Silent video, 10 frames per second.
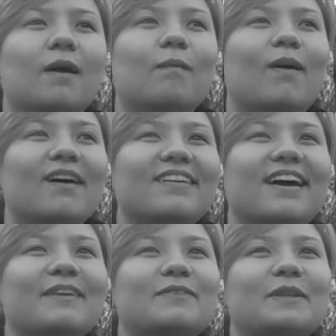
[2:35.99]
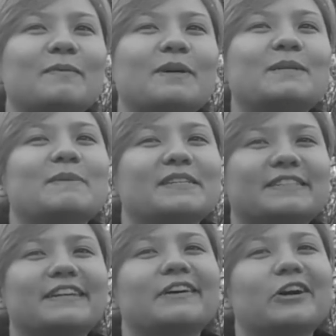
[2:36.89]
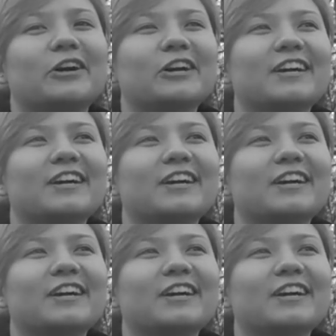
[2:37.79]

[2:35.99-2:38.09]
One, I really wanted to be a singer.